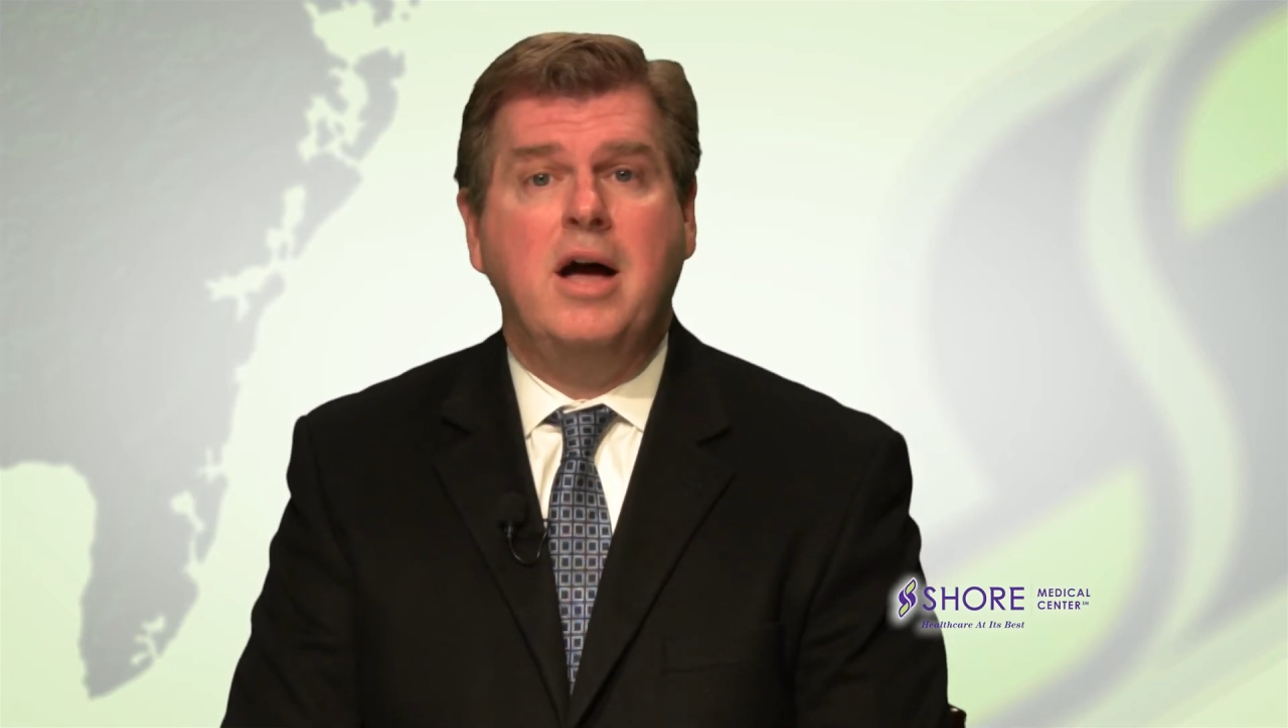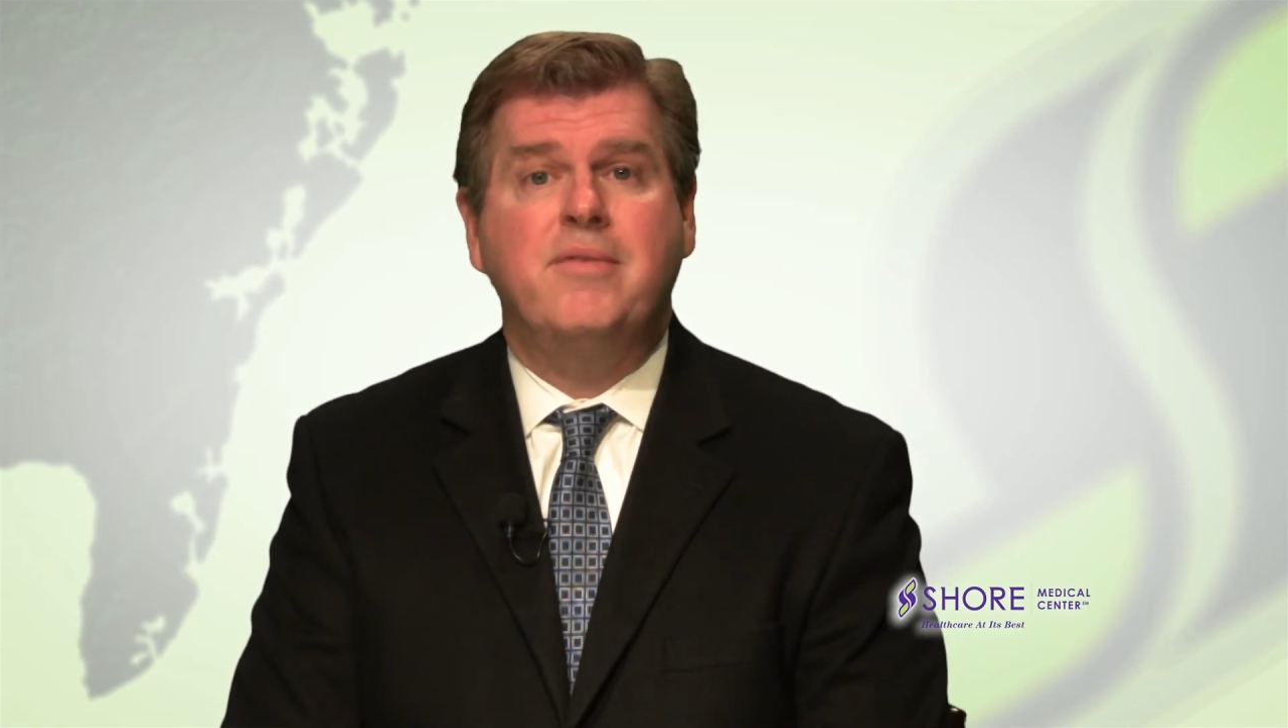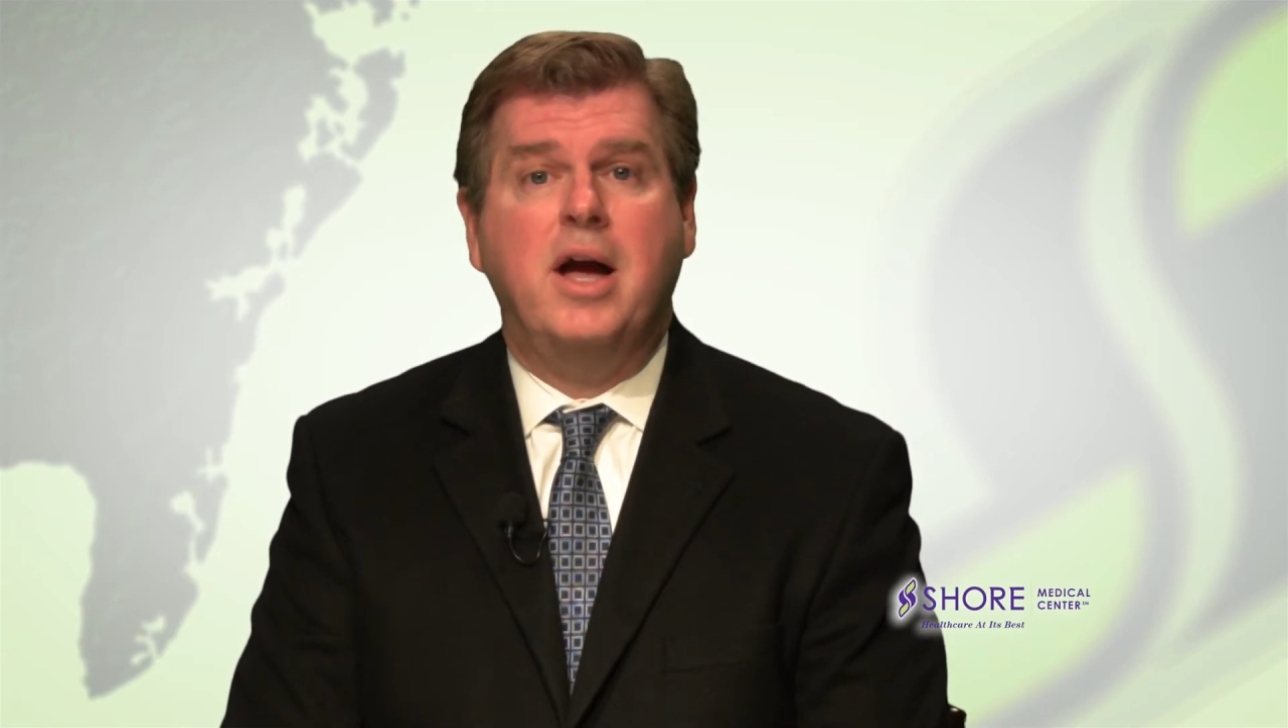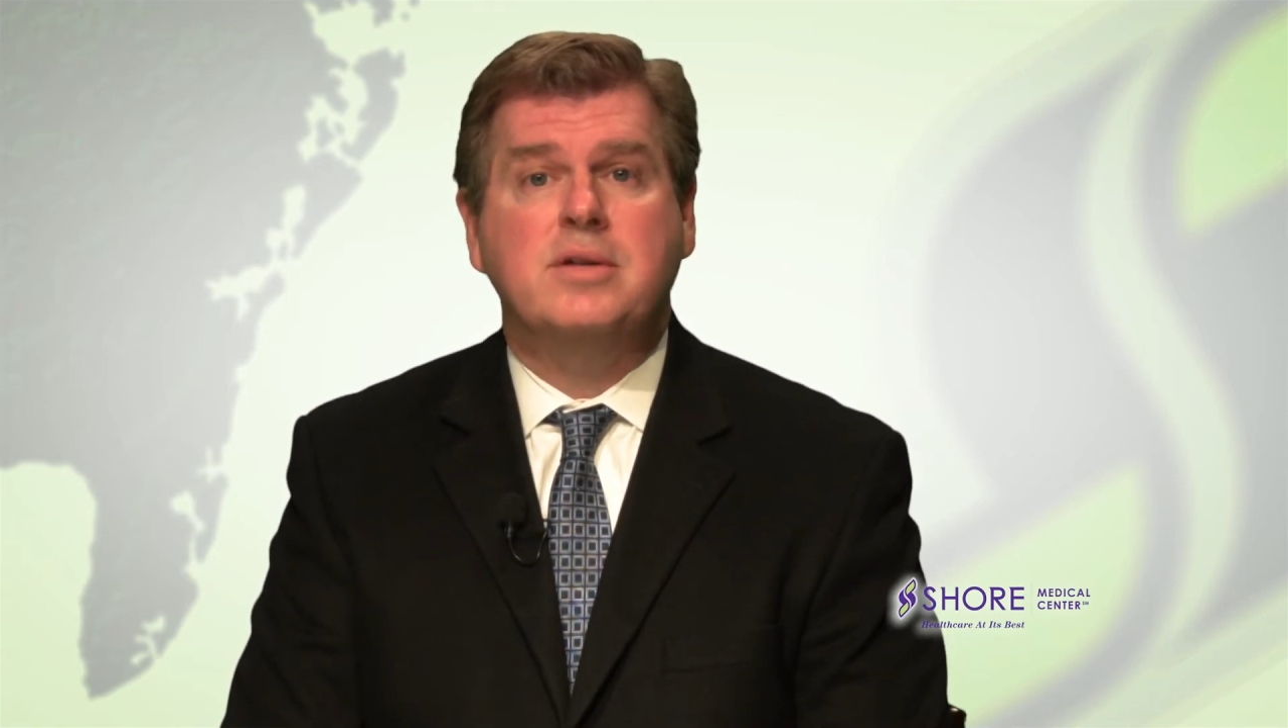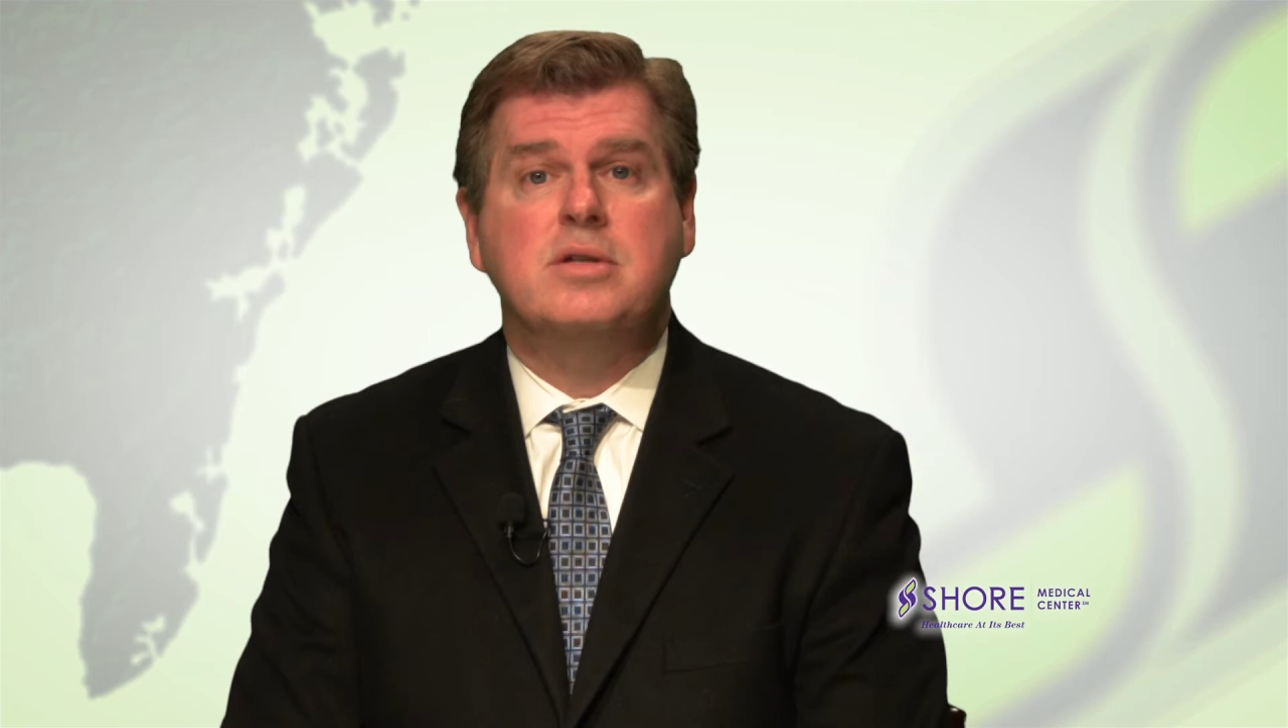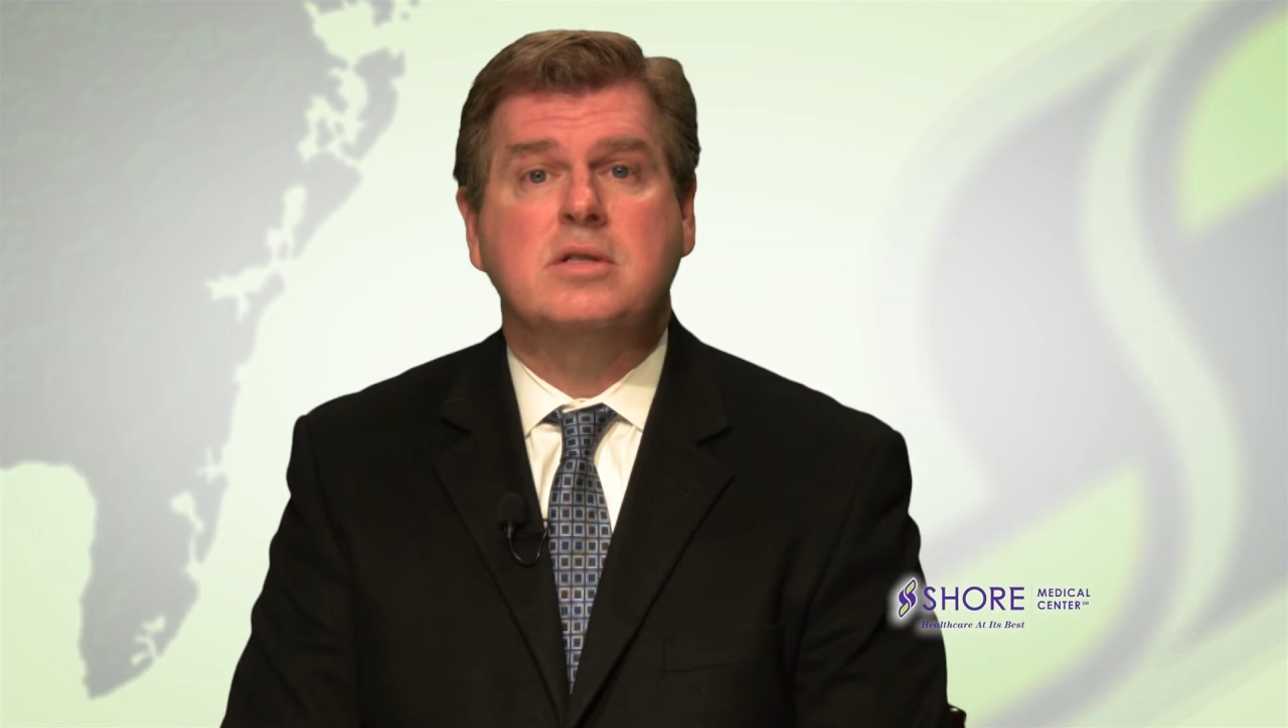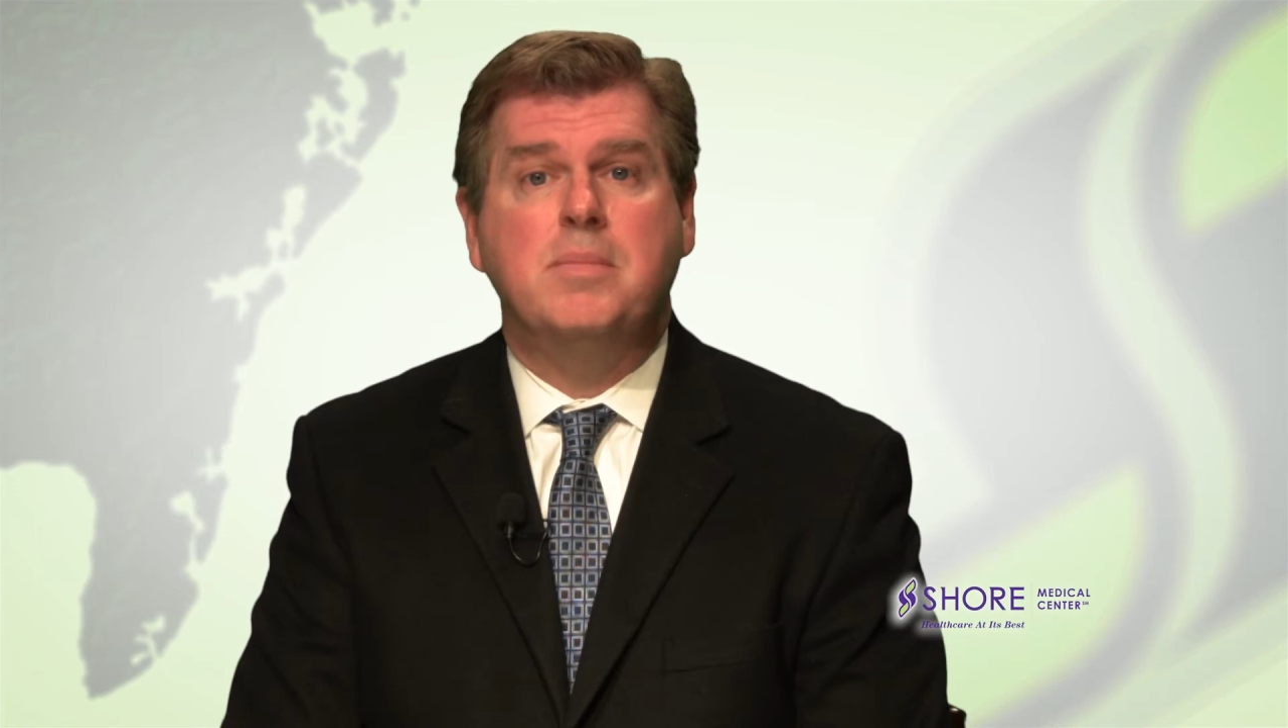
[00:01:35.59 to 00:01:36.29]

have access